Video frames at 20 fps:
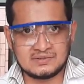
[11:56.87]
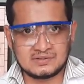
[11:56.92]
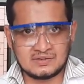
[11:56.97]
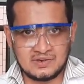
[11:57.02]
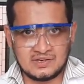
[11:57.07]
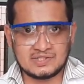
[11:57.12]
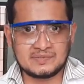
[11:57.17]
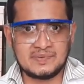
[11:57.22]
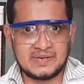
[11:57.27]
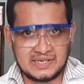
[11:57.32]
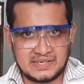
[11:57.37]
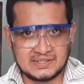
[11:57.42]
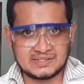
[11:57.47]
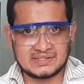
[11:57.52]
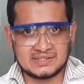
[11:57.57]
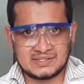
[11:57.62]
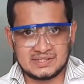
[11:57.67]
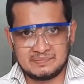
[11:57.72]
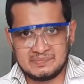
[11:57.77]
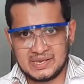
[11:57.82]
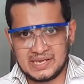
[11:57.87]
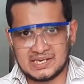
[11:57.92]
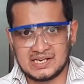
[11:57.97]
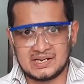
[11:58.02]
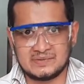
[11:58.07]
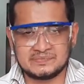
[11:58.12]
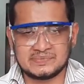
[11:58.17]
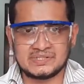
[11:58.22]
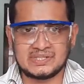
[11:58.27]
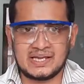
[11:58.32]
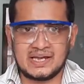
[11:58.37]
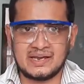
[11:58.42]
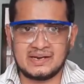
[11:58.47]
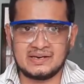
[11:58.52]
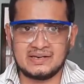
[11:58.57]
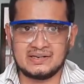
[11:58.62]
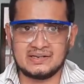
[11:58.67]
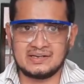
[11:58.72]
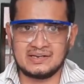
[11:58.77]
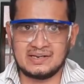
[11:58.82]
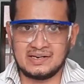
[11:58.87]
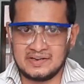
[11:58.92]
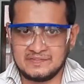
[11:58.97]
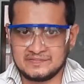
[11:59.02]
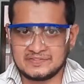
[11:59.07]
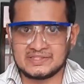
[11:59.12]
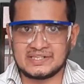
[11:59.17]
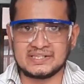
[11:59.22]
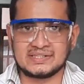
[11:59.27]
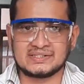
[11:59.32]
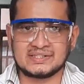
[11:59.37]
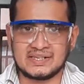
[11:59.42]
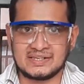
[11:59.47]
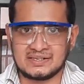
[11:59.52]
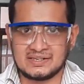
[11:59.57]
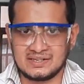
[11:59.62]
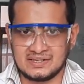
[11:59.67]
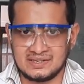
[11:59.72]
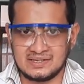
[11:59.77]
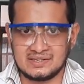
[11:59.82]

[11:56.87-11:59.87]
cosmetics, the makeups and lipsticks and